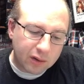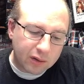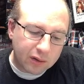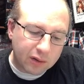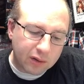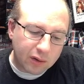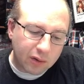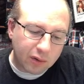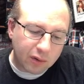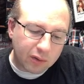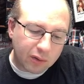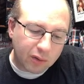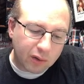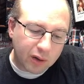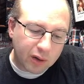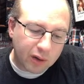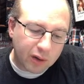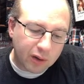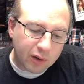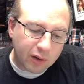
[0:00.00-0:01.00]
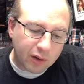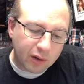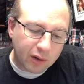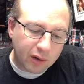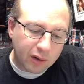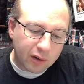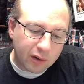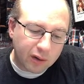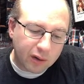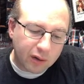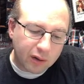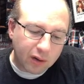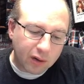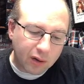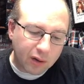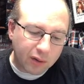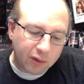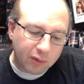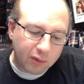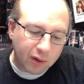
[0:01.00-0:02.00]
Go green here.
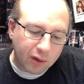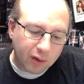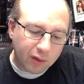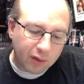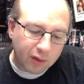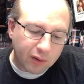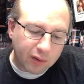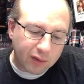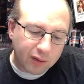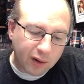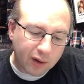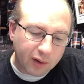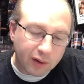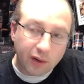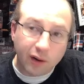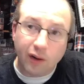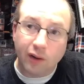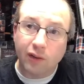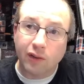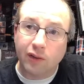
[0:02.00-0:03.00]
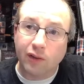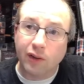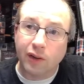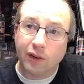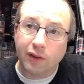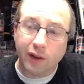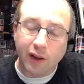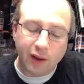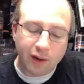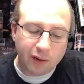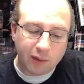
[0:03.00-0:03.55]
All throughout inside there. Just like that.